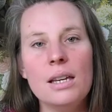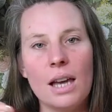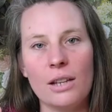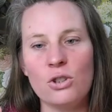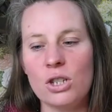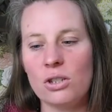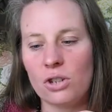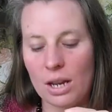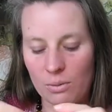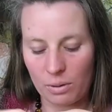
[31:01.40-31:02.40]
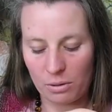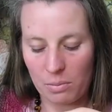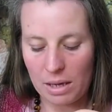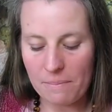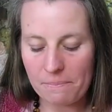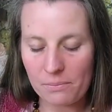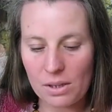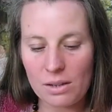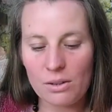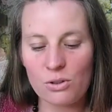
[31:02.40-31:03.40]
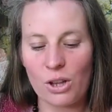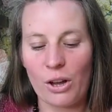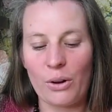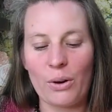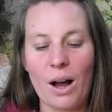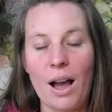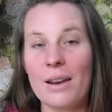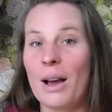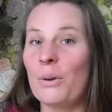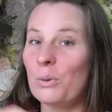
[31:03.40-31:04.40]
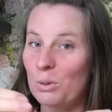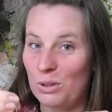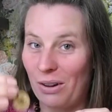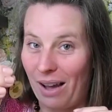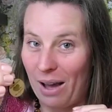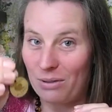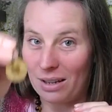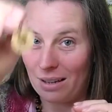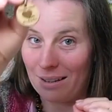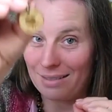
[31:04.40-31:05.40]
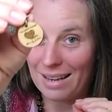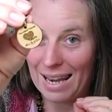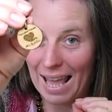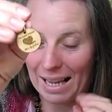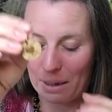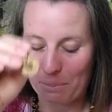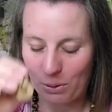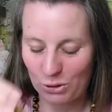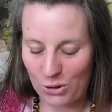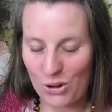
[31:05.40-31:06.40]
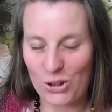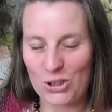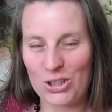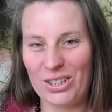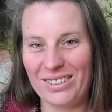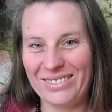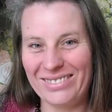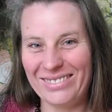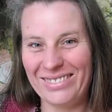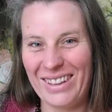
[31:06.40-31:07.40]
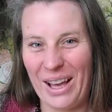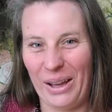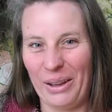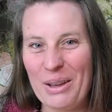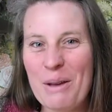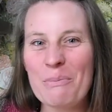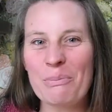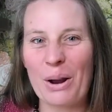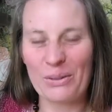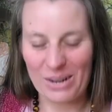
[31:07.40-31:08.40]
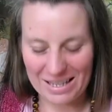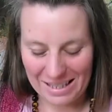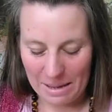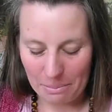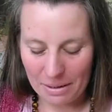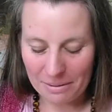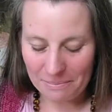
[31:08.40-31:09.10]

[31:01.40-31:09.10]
and she shared with me. So I now also have a Lekker podcast progress keeper.